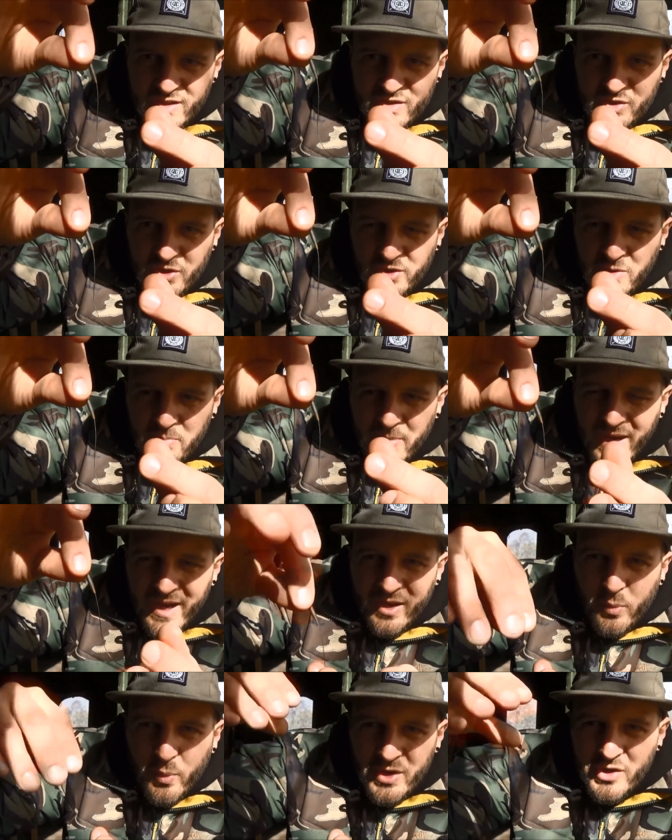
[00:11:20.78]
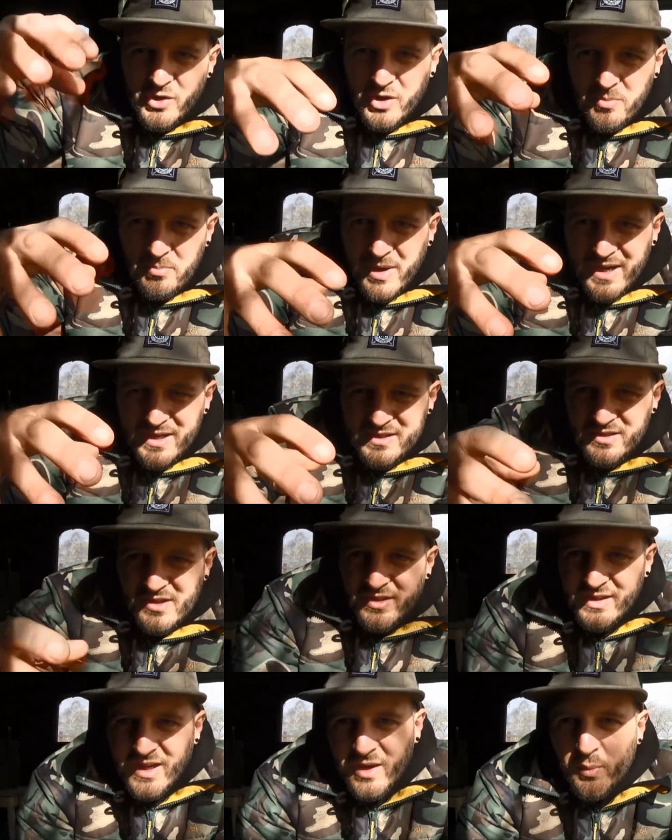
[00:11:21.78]
inside the bag when you're compacting
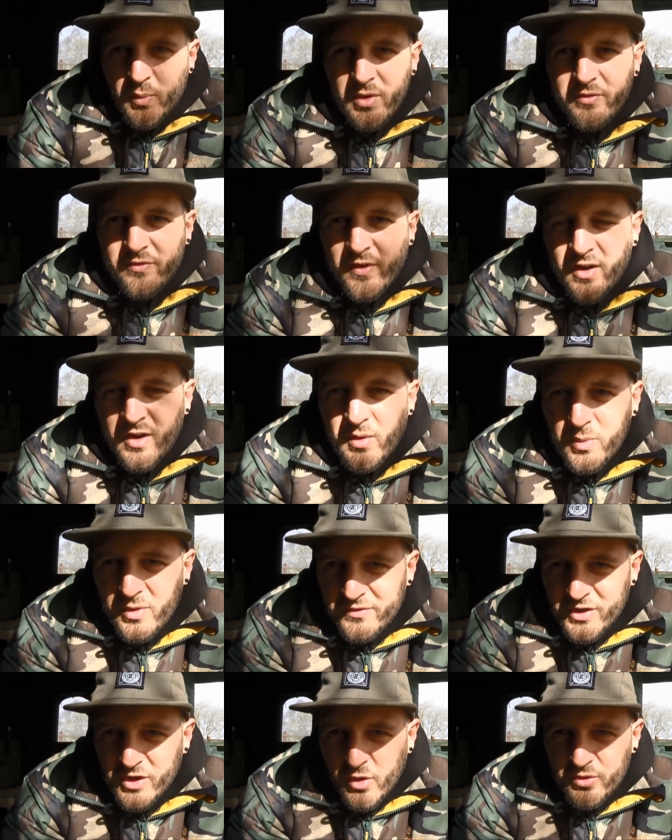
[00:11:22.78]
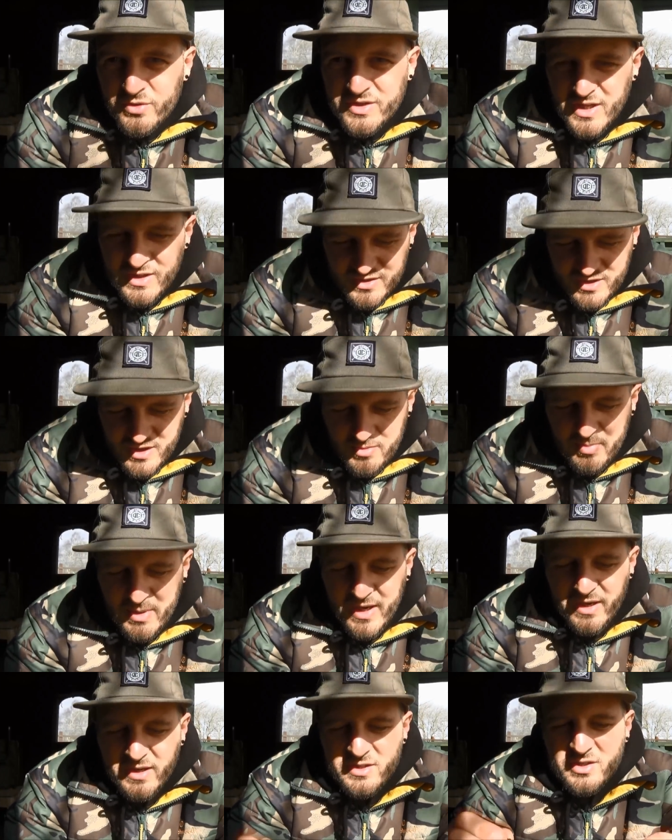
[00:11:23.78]
it down with your contents of the
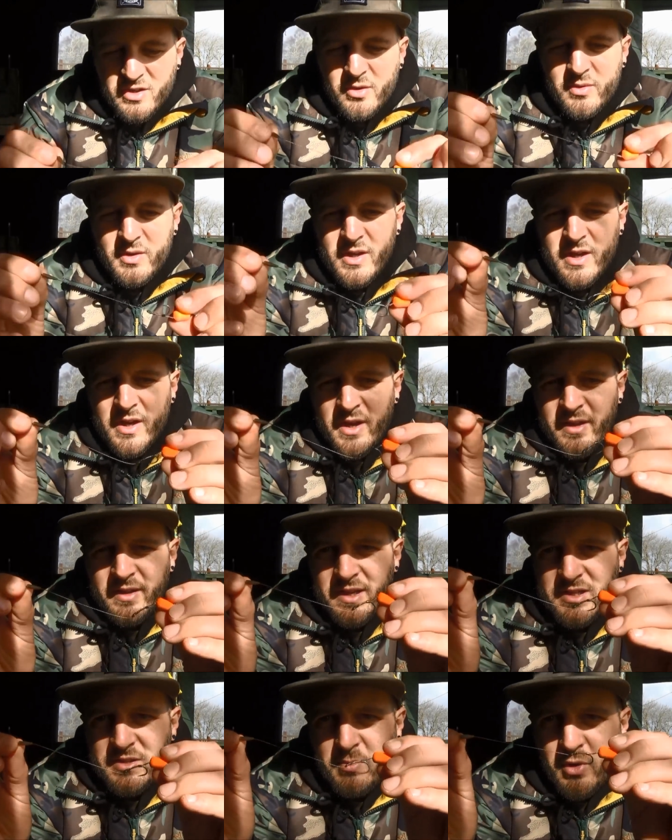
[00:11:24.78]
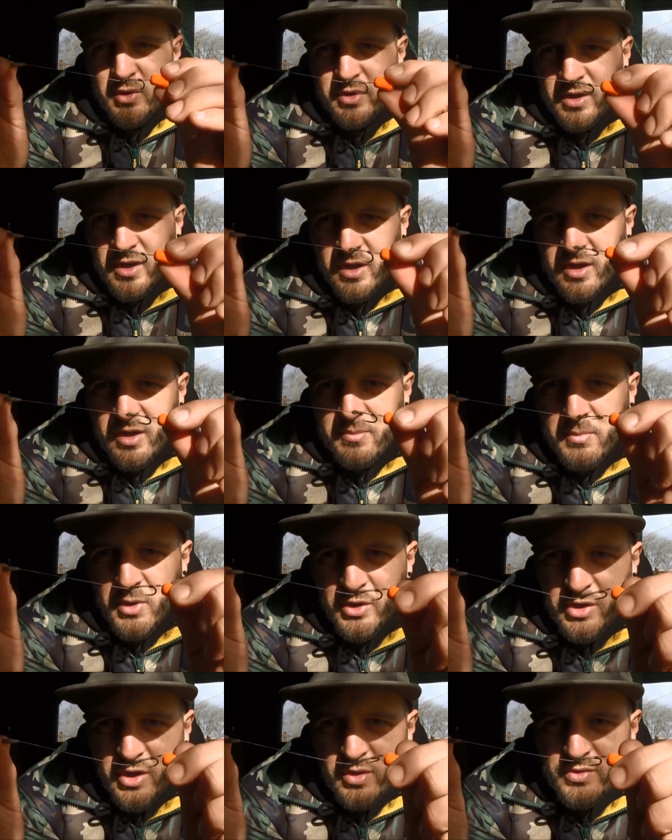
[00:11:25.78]
bag. So that's my
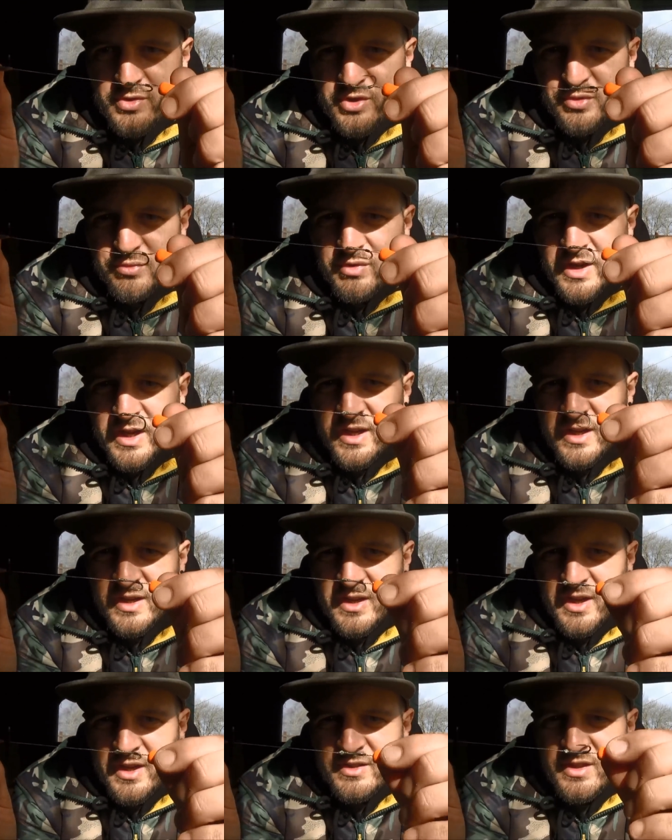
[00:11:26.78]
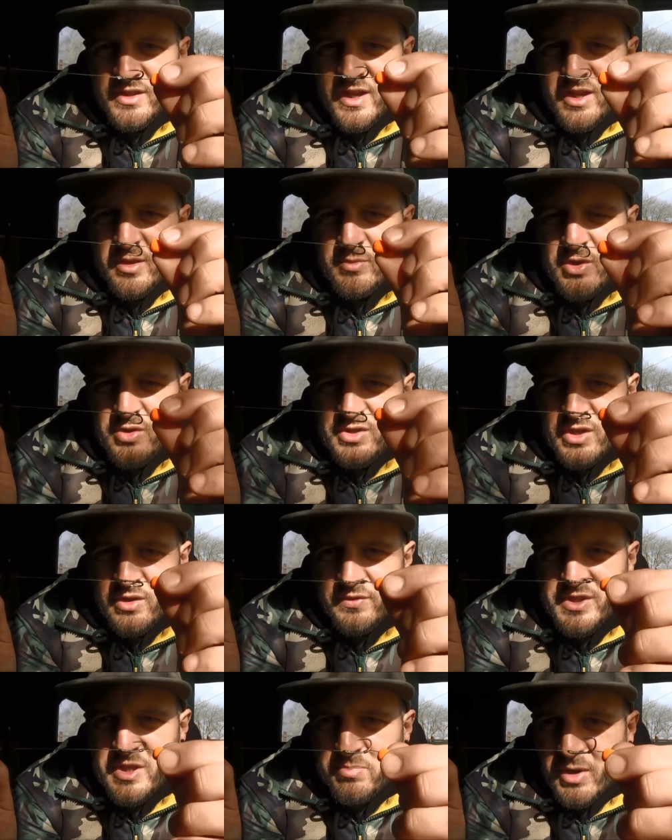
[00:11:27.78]
my go-to rig. Today I'm using
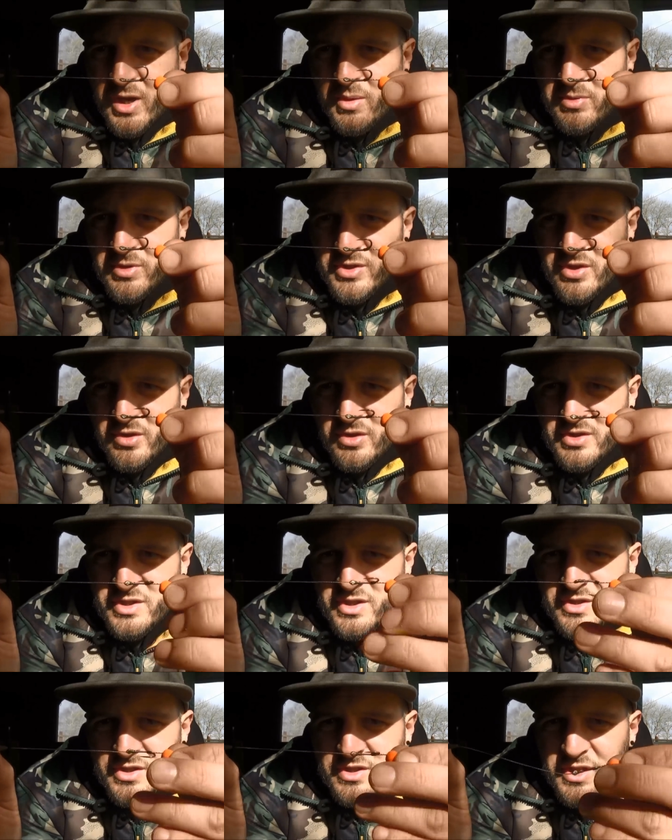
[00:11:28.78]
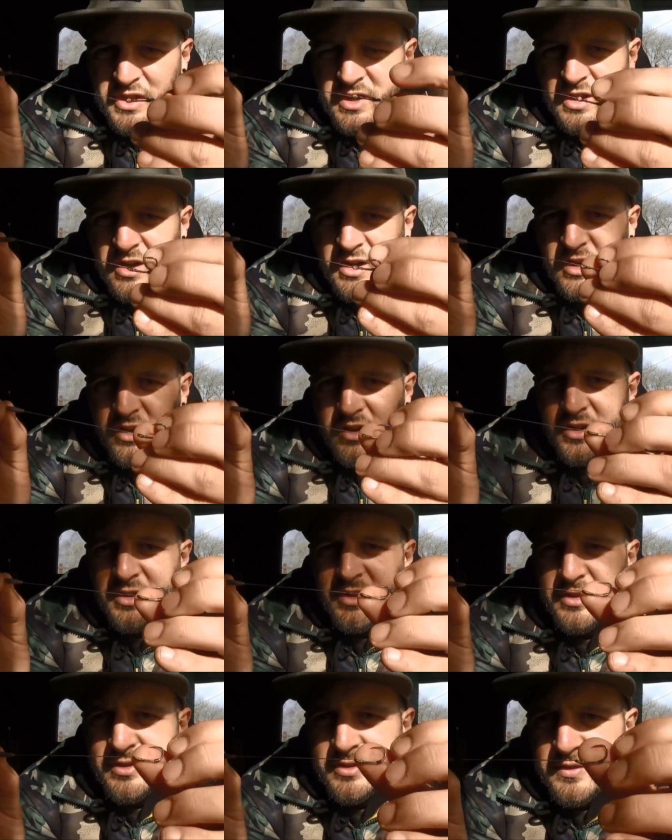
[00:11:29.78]
obviously barbless hooks, because
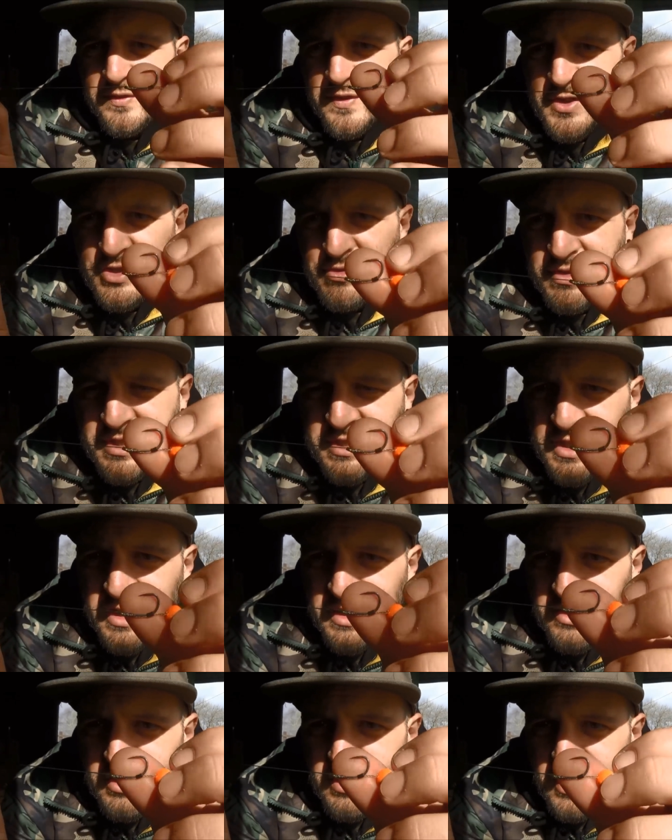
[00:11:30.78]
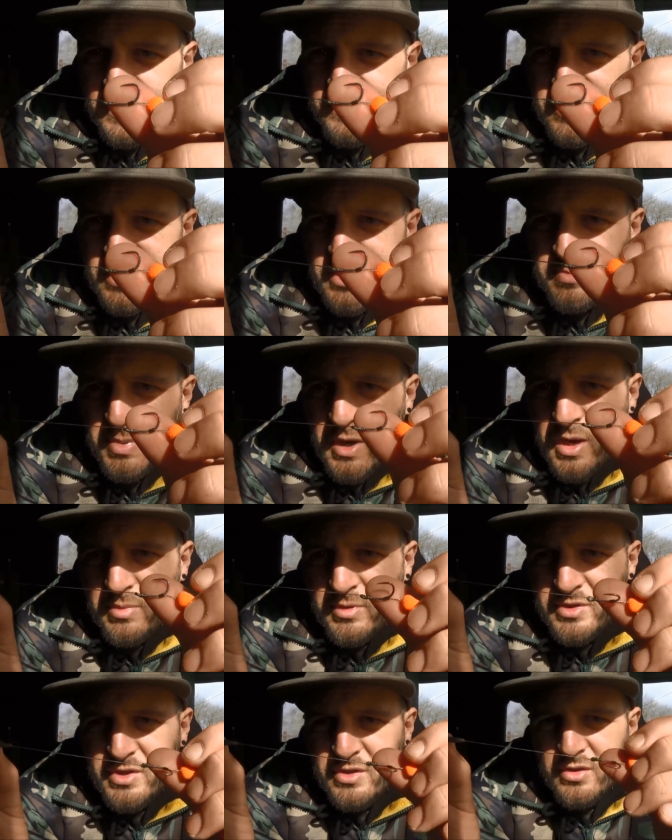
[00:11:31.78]
the fishery state that you have to use
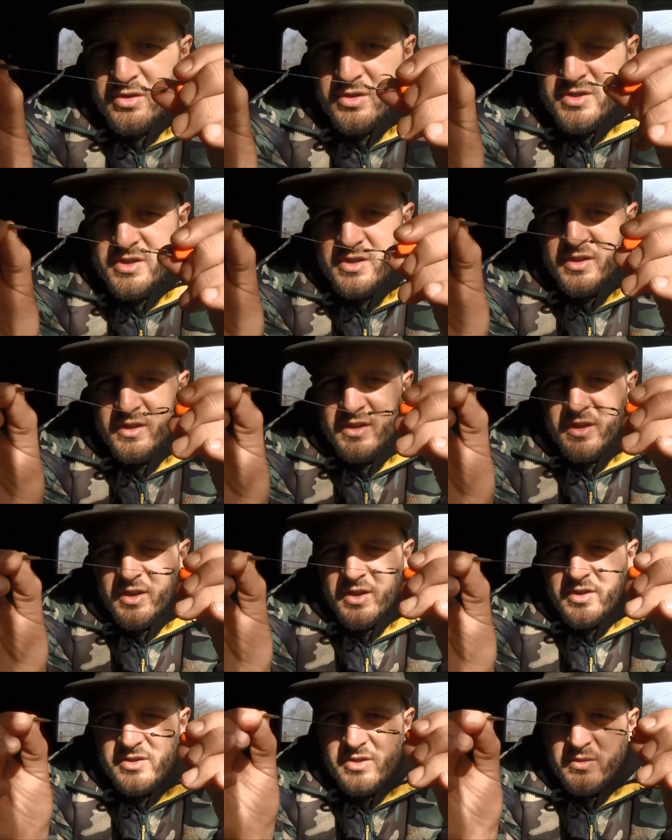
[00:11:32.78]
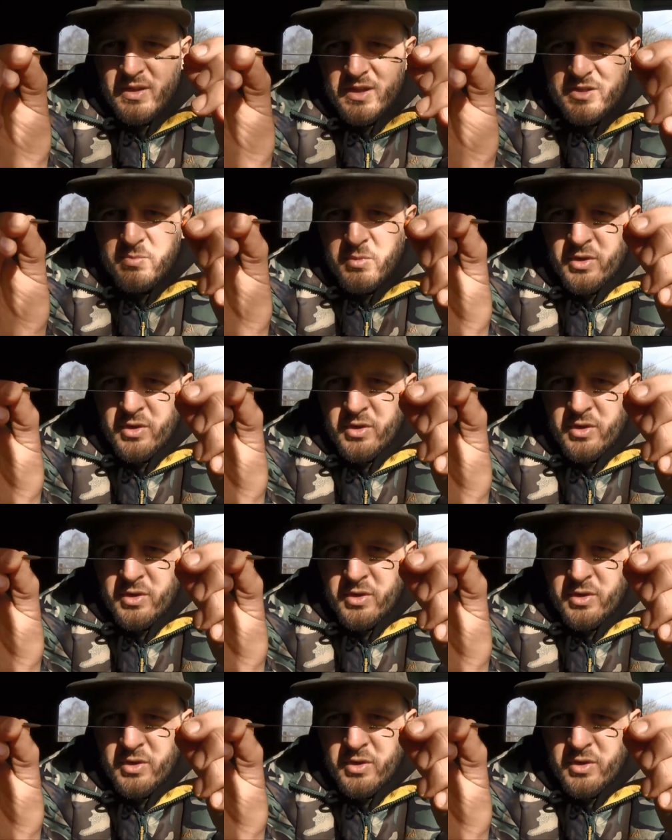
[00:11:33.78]
barbless hooks. So that's